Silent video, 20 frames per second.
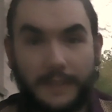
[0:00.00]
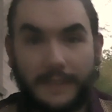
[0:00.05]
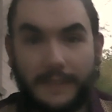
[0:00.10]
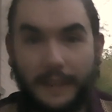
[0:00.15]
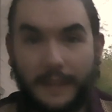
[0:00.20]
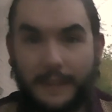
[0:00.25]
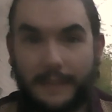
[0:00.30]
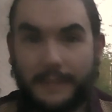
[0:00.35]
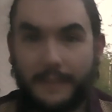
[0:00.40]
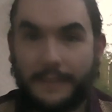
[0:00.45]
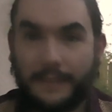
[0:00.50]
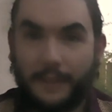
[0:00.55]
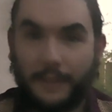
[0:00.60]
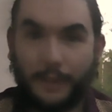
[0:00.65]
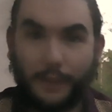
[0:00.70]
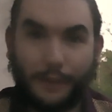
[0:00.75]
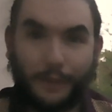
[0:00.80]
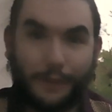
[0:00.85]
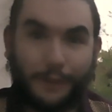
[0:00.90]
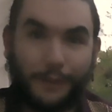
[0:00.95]
sex is a
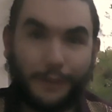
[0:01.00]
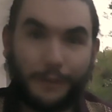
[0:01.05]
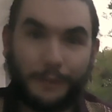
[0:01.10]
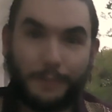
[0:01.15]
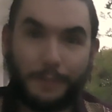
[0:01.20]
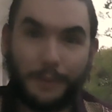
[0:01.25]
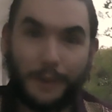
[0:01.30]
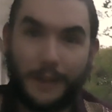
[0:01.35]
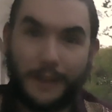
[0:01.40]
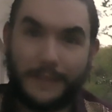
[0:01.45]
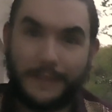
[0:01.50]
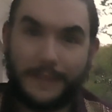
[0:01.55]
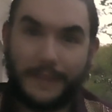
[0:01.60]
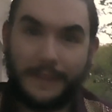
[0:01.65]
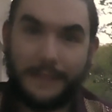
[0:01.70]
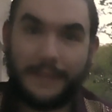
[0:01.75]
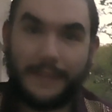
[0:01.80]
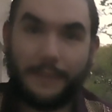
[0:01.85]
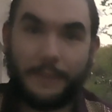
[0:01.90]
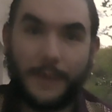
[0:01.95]
learned
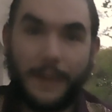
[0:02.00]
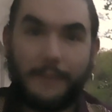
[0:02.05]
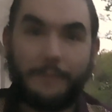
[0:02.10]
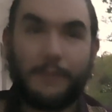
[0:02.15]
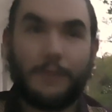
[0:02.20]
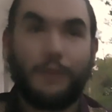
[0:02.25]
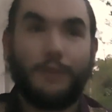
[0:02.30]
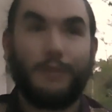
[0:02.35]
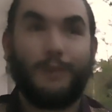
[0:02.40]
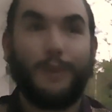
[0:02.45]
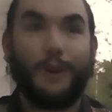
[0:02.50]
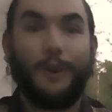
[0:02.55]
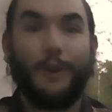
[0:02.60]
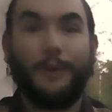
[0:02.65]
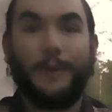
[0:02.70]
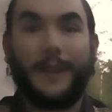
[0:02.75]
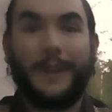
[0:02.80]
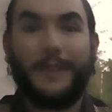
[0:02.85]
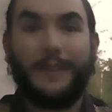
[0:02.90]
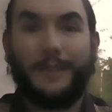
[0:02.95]
process that we have to
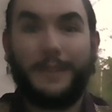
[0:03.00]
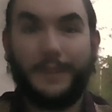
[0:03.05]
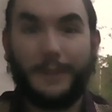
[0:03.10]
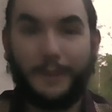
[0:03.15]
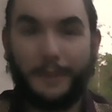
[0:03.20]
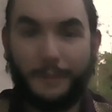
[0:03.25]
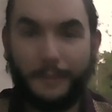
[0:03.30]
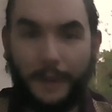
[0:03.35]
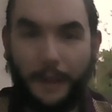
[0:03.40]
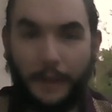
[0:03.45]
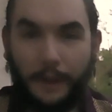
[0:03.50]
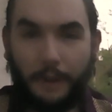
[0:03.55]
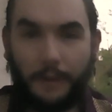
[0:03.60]
grow into